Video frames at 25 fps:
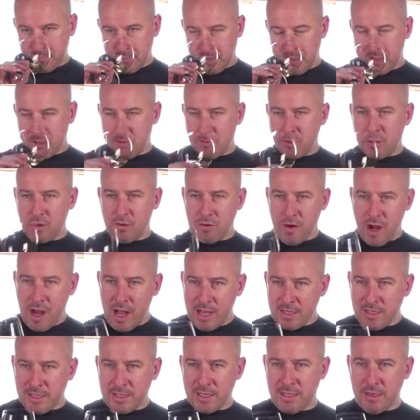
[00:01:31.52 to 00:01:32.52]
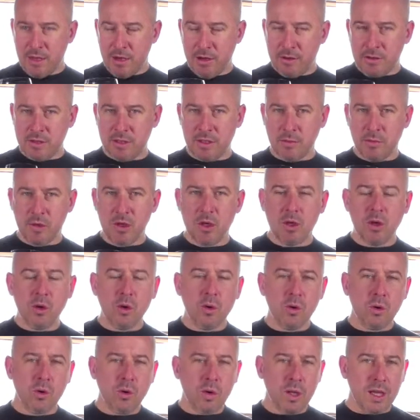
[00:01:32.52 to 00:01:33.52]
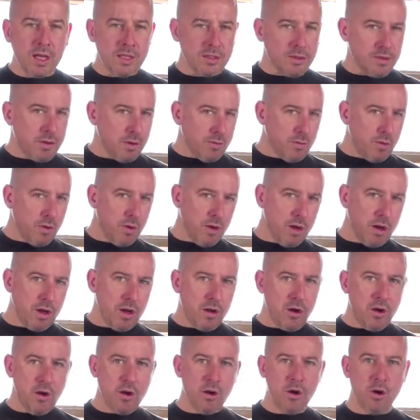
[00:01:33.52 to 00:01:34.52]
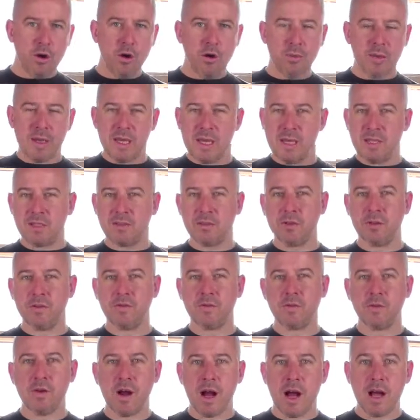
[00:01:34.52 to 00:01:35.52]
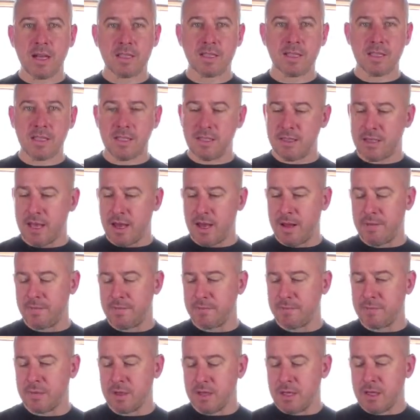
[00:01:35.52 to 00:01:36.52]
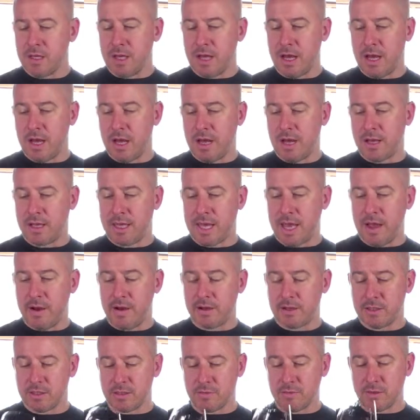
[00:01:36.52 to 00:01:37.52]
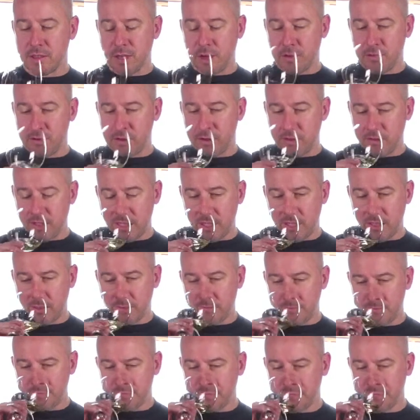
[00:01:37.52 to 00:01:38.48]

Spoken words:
some grassy notes, some cooler, sort of more herby, sort of grassy characters of Sauvignon here.